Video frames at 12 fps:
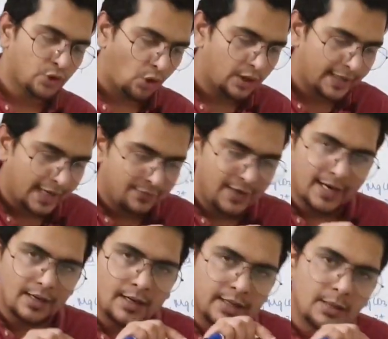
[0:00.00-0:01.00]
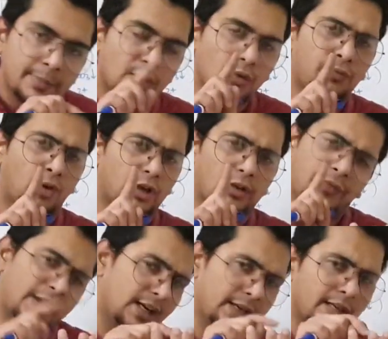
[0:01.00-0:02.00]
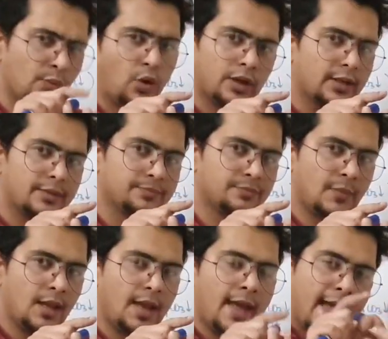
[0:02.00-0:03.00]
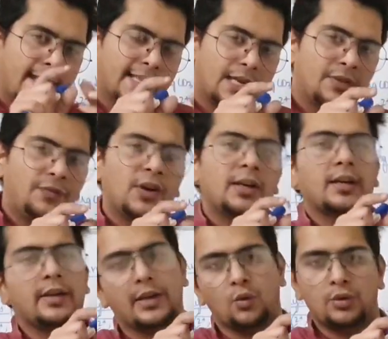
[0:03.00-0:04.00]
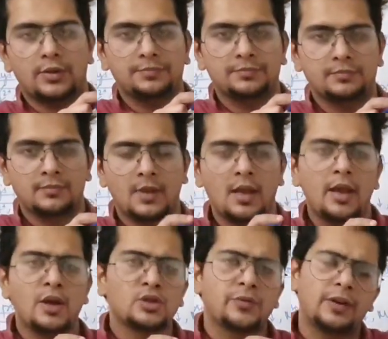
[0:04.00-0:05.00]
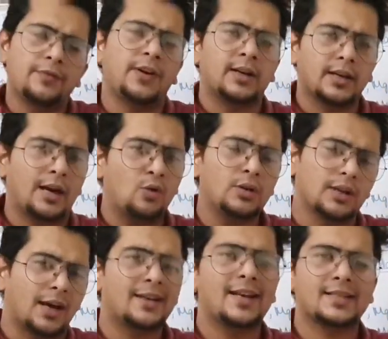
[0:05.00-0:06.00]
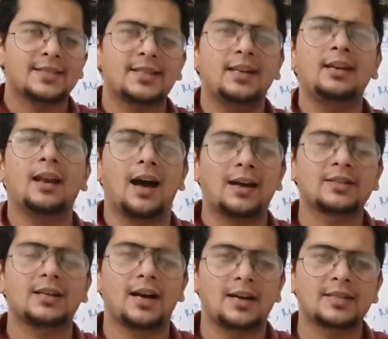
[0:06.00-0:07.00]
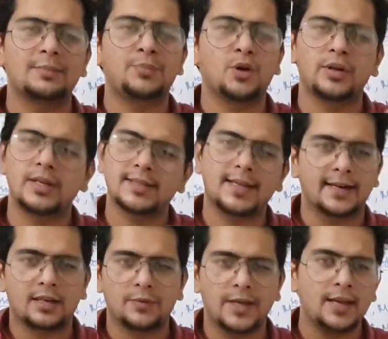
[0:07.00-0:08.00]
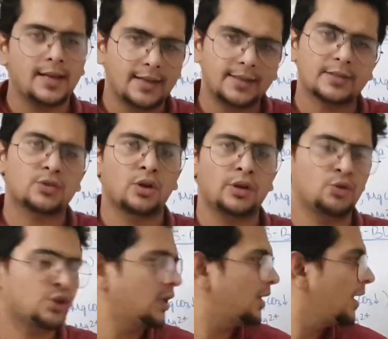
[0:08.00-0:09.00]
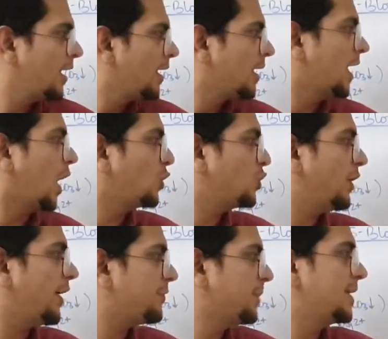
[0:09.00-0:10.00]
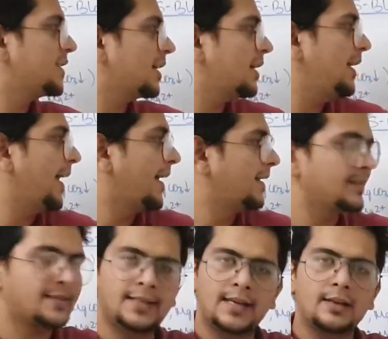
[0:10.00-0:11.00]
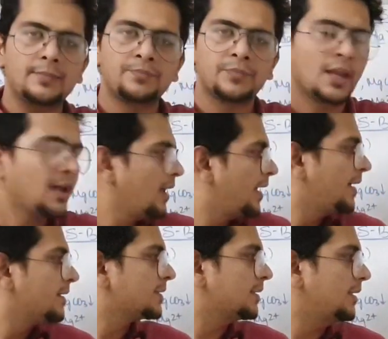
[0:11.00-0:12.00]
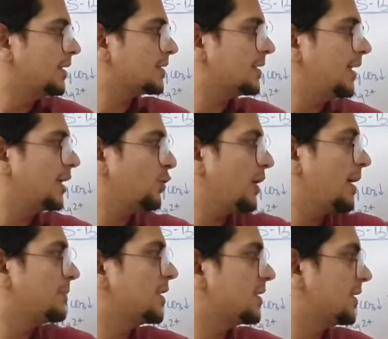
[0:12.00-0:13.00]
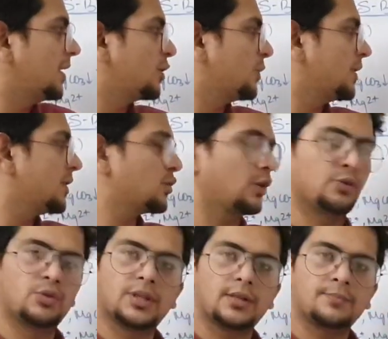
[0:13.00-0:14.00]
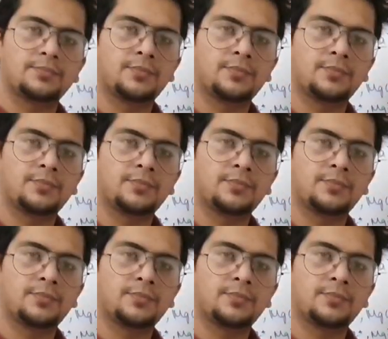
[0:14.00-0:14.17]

salt and we add a little bit of water very little water and then we filter it out so when you filter out, unnecessary large, large impurities get away. In the solution, now you have majorly NaCl, CaCl2 and MgCl2 in the solution.